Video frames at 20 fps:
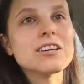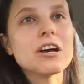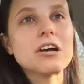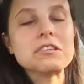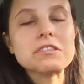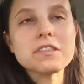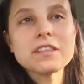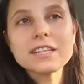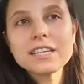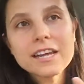
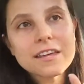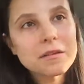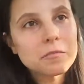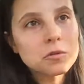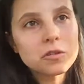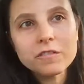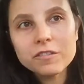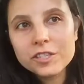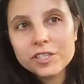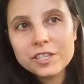also the day the
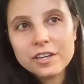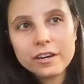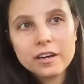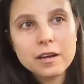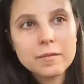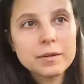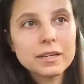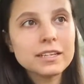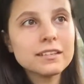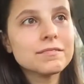movers are
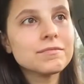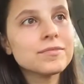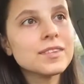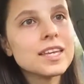coming.